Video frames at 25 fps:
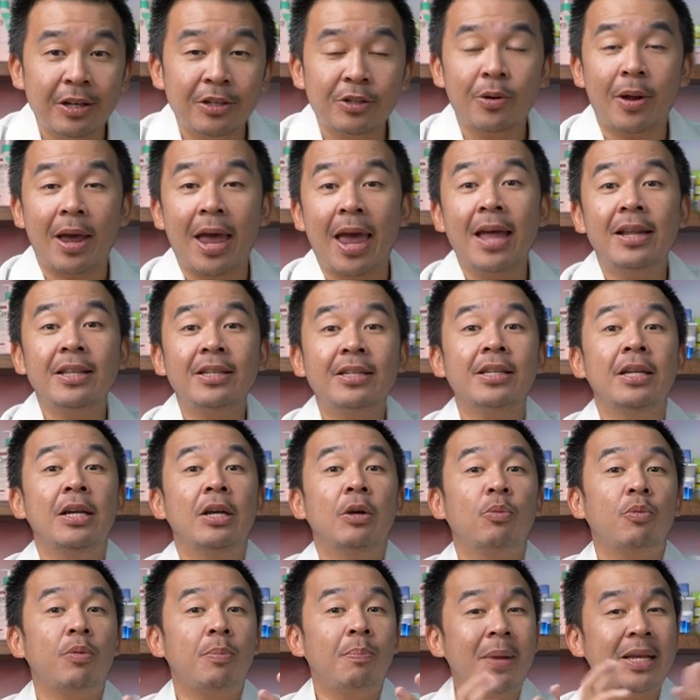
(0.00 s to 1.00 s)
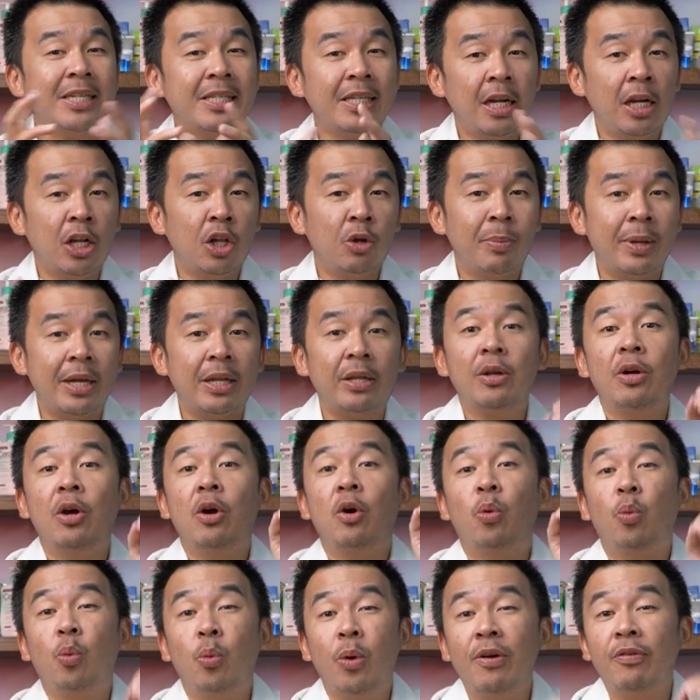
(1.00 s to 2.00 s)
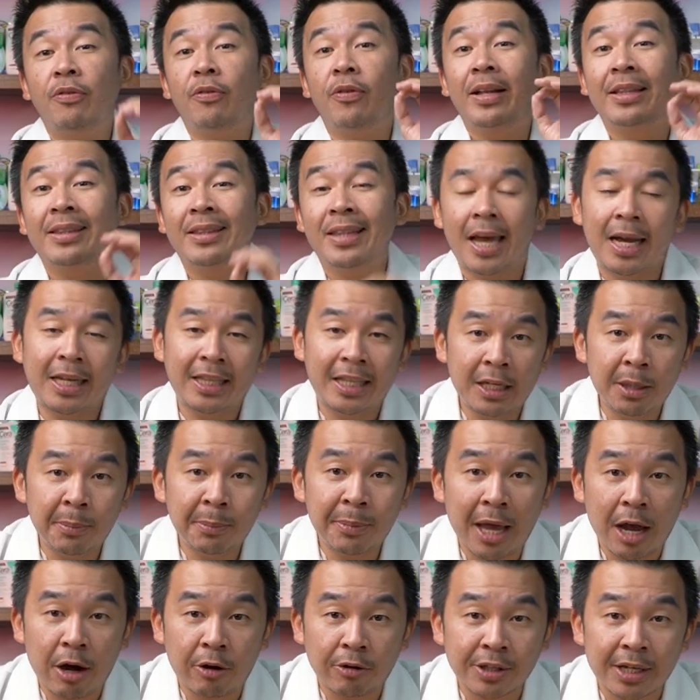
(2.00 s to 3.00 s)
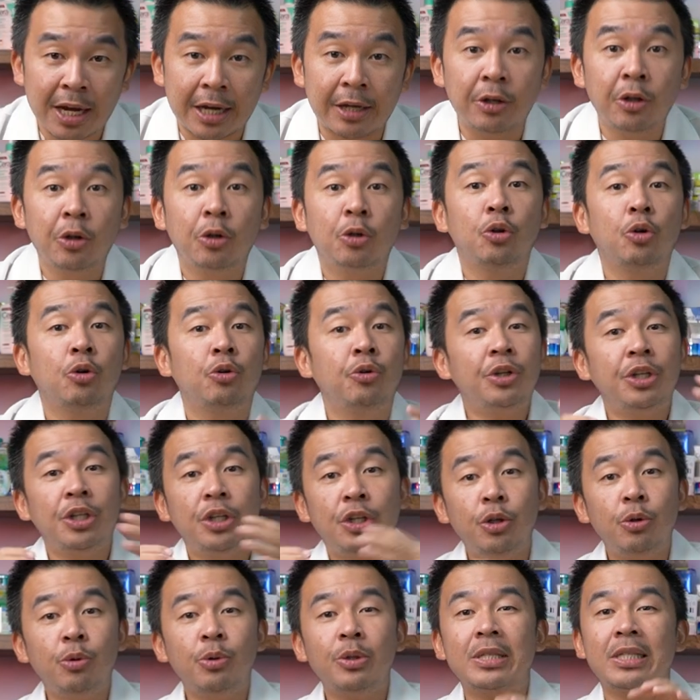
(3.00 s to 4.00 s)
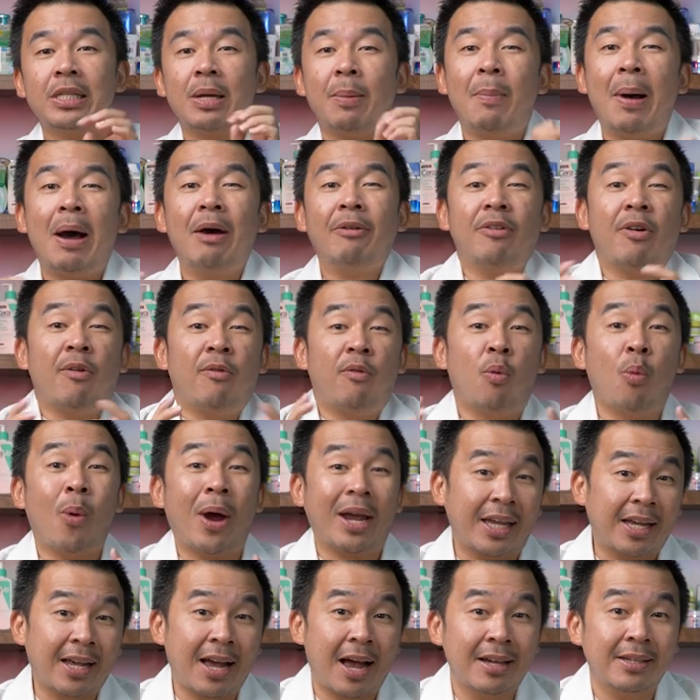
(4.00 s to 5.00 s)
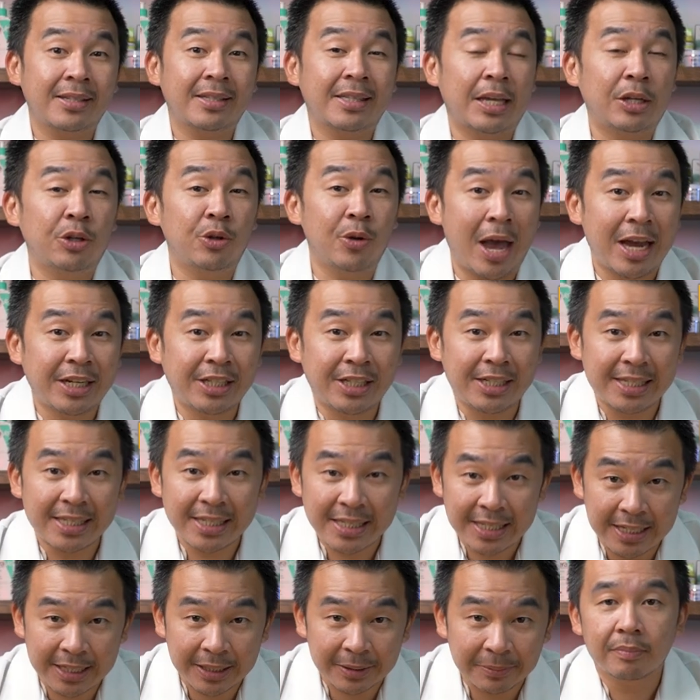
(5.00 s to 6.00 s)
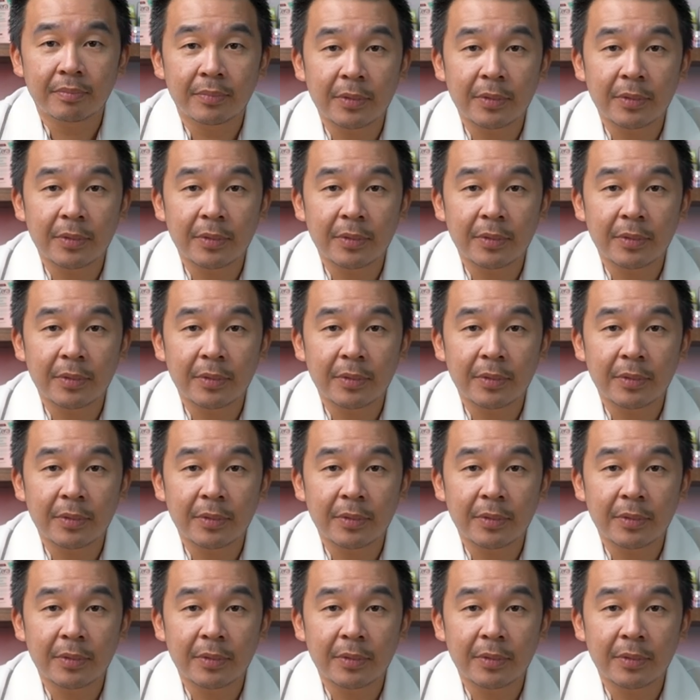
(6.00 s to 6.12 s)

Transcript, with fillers: So hence, we mix it a little bit with titanium dioxide to reduce the amount of white cast that you actually see.